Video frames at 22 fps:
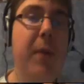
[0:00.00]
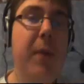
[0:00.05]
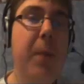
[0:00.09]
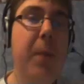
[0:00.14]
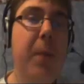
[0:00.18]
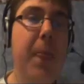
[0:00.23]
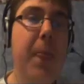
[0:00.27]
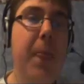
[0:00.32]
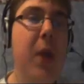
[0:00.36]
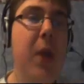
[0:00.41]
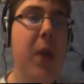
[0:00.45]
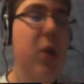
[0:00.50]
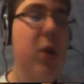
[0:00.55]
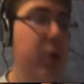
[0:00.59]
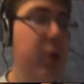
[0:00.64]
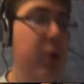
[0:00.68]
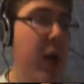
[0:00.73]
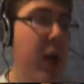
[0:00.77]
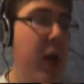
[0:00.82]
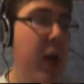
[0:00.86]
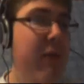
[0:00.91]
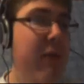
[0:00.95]
month free.
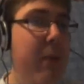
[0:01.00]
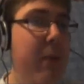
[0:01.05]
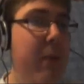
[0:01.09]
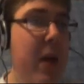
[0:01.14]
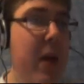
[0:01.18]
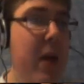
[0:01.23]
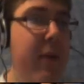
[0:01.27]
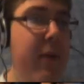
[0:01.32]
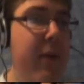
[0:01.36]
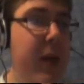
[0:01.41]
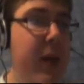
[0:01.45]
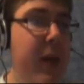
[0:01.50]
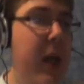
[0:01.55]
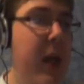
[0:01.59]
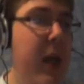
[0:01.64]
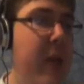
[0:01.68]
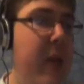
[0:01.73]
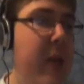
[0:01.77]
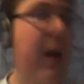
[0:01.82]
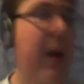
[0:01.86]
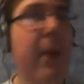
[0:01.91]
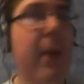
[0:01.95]
So you haven't
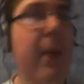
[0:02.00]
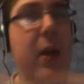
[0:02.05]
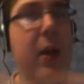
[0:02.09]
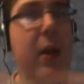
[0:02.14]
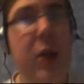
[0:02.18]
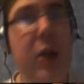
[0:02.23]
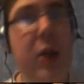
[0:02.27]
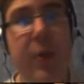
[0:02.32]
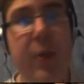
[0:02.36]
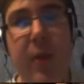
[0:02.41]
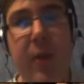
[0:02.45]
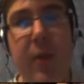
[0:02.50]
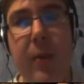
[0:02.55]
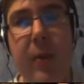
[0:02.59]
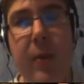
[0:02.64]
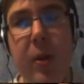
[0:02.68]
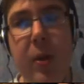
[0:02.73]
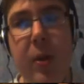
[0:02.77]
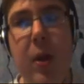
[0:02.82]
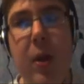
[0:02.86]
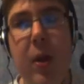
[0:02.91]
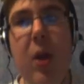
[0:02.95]
paid for the game and then
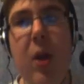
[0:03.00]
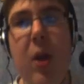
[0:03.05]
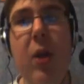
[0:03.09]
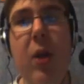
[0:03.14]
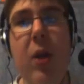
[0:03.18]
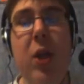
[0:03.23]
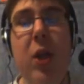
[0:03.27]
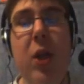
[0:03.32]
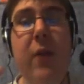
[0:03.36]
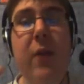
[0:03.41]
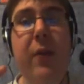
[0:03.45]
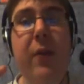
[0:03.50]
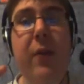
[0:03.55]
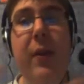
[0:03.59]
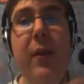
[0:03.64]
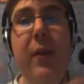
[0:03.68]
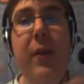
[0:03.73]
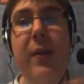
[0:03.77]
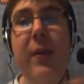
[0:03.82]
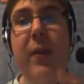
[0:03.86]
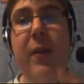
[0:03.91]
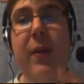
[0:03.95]
your subscription.
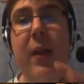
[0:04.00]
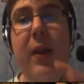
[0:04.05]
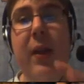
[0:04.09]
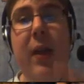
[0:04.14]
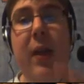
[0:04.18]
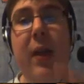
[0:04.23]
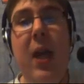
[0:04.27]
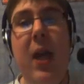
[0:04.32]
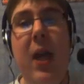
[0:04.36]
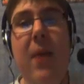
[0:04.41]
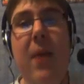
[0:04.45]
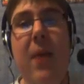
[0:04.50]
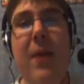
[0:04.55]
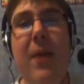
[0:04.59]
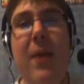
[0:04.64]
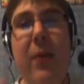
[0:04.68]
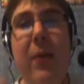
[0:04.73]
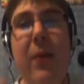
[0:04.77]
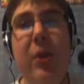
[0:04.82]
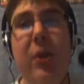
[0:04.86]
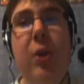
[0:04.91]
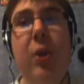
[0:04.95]
The
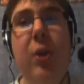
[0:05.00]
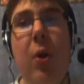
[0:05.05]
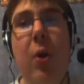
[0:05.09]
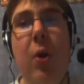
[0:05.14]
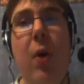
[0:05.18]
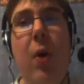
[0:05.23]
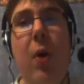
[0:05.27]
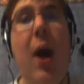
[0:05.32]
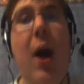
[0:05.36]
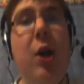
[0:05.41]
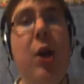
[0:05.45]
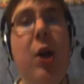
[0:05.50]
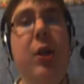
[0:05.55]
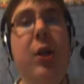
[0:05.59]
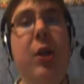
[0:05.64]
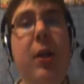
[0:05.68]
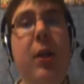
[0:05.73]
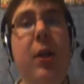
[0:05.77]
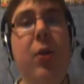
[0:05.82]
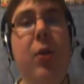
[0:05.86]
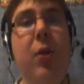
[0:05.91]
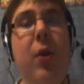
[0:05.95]
game in the
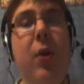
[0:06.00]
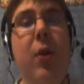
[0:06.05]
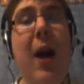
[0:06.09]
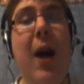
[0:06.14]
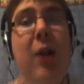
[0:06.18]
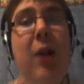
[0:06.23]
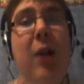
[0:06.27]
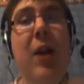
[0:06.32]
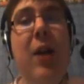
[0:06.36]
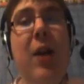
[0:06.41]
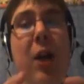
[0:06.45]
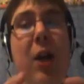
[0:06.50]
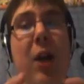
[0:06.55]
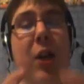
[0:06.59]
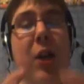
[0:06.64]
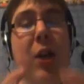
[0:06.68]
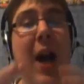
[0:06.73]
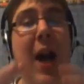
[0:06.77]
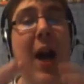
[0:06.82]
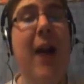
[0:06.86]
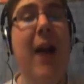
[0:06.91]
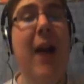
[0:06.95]
store actually
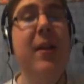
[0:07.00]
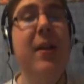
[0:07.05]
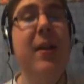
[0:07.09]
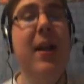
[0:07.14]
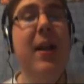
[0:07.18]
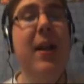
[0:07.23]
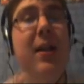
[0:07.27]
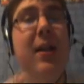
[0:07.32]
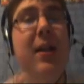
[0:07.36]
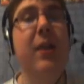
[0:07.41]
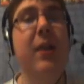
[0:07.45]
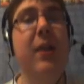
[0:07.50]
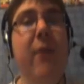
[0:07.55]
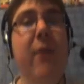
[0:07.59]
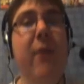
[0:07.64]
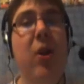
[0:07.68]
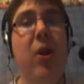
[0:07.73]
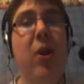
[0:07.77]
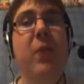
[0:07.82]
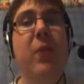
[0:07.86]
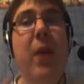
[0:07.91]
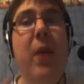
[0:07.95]
acts
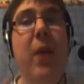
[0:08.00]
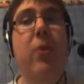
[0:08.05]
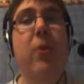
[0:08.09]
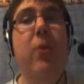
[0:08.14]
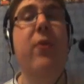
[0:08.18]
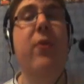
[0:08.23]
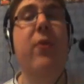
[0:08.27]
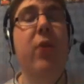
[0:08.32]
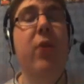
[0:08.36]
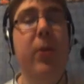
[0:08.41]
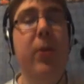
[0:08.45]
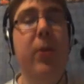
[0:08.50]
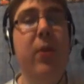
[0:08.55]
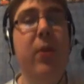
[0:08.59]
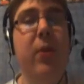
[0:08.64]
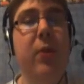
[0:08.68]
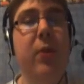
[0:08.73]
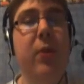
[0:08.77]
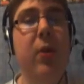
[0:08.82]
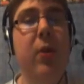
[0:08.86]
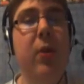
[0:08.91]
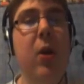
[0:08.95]
as the first payment
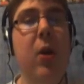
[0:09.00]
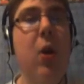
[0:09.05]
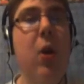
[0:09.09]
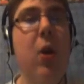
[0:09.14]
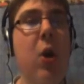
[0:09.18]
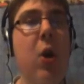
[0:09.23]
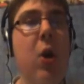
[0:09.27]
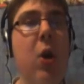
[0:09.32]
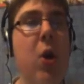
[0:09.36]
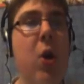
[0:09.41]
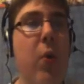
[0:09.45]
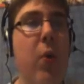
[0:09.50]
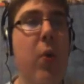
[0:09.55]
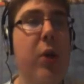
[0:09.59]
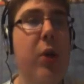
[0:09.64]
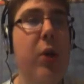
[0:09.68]
of your subscription,